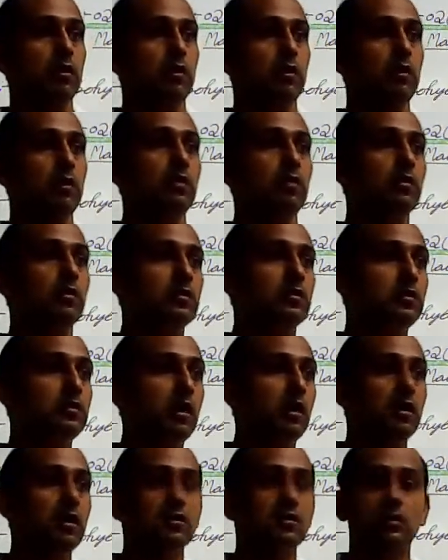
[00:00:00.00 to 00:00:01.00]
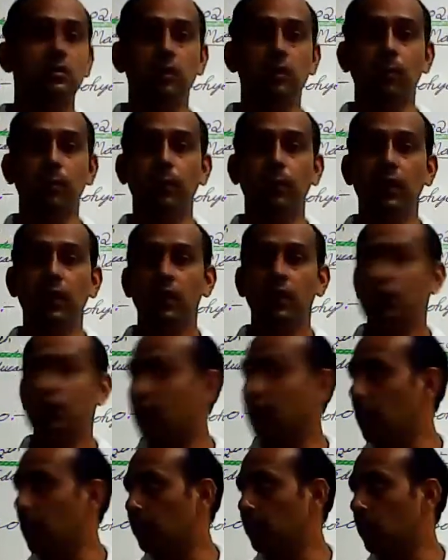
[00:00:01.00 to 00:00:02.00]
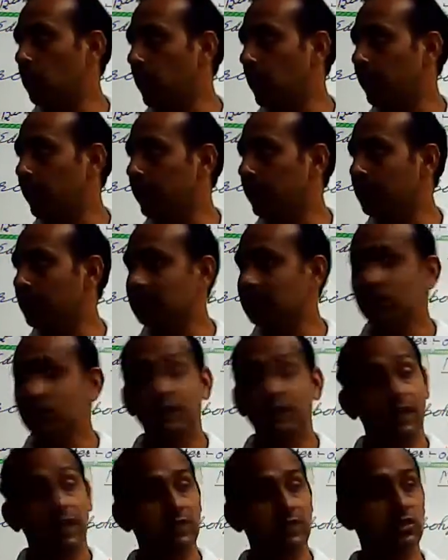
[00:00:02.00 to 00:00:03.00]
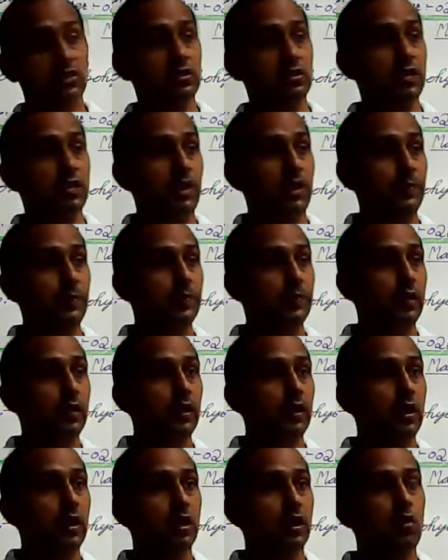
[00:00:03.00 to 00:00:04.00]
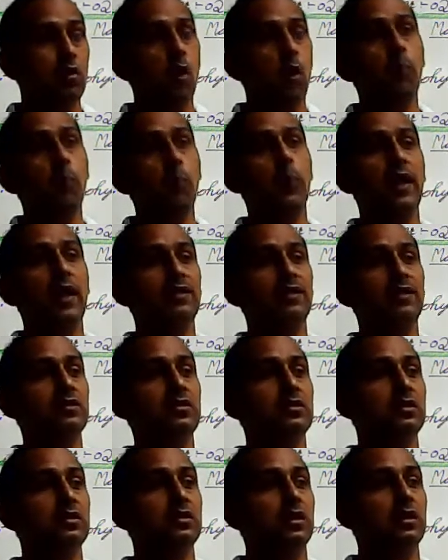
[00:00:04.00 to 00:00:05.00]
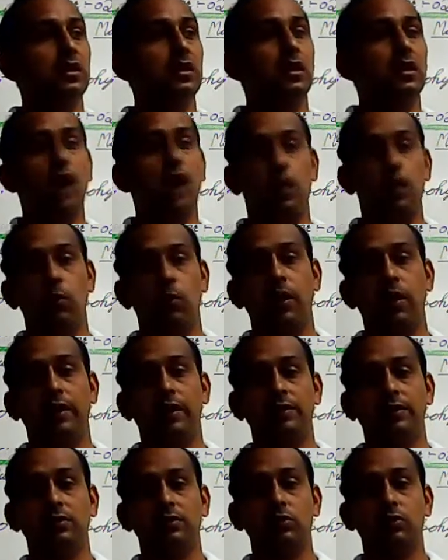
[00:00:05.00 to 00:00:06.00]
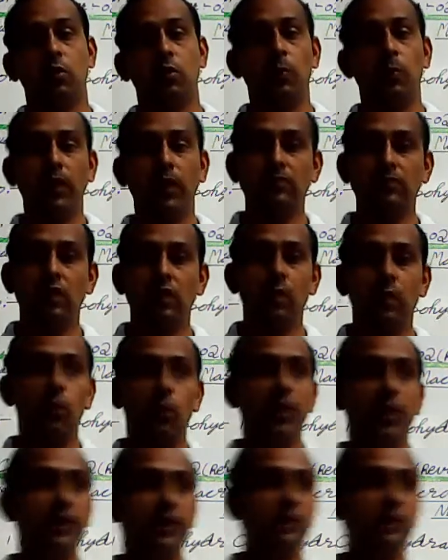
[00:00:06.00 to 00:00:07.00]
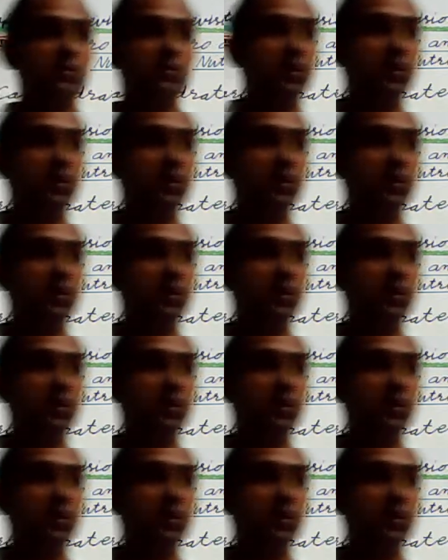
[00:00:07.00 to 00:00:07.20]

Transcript: This is the simple carbohydrates. Next is the complex carbohydrates. Complex carbohydrates